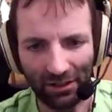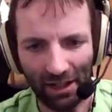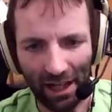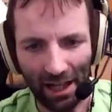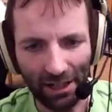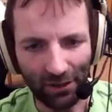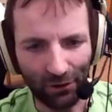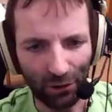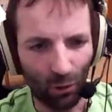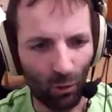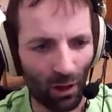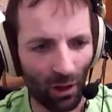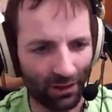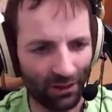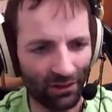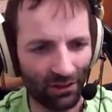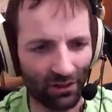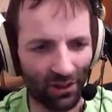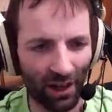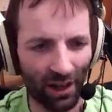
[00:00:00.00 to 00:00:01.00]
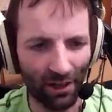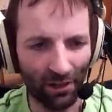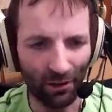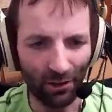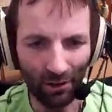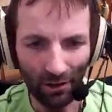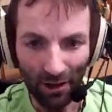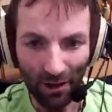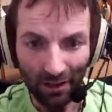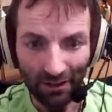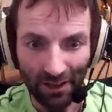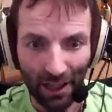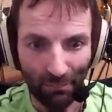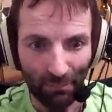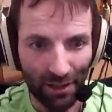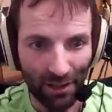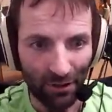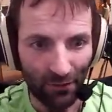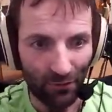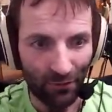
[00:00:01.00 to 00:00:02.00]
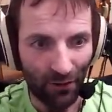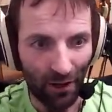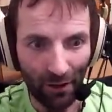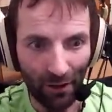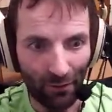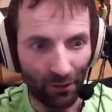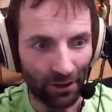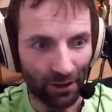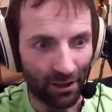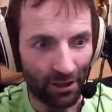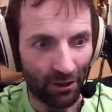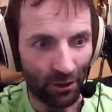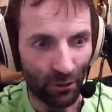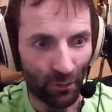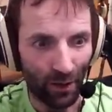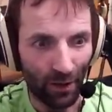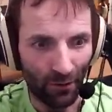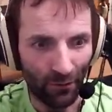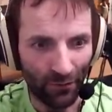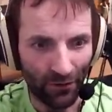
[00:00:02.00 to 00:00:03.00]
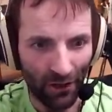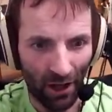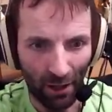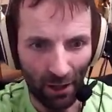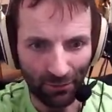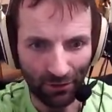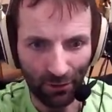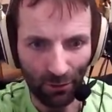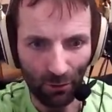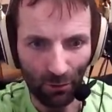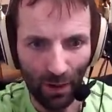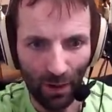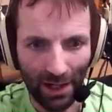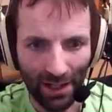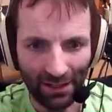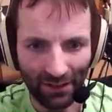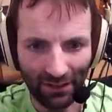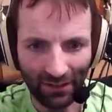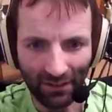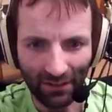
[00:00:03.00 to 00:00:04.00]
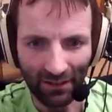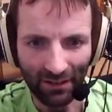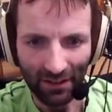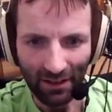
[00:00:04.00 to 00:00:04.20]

8 to 1 scale. That means 512 times the weight.